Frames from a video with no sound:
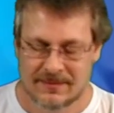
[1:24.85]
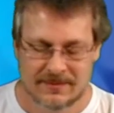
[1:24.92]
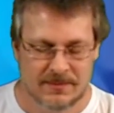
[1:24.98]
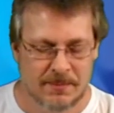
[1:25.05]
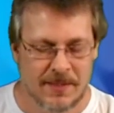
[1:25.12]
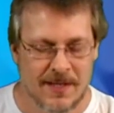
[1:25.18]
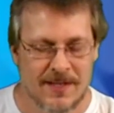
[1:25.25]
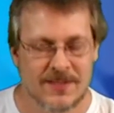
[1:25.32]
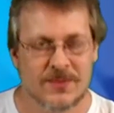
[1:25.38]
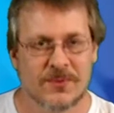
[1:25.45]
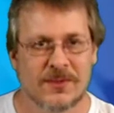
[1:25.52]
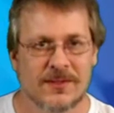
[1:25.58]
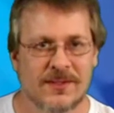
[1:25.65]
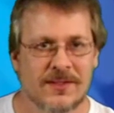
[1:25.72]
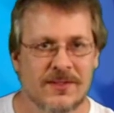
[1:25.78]
to be honest
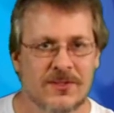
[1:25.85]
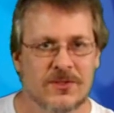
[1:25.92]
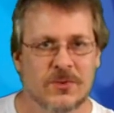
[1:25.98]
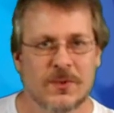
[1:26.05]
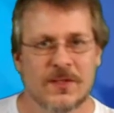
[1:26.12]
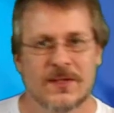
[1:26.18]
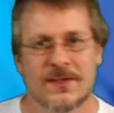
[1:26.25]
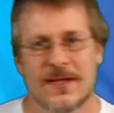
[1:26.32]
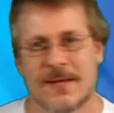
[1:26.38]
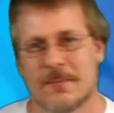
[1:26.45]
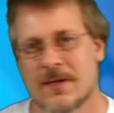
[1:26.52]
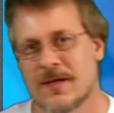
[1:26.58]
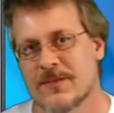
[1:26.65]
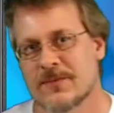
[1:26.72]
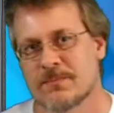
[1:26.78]
with you, use Twitter that
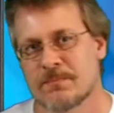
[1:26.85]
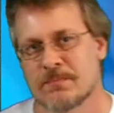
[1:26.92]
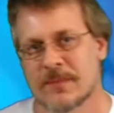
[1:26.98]
much.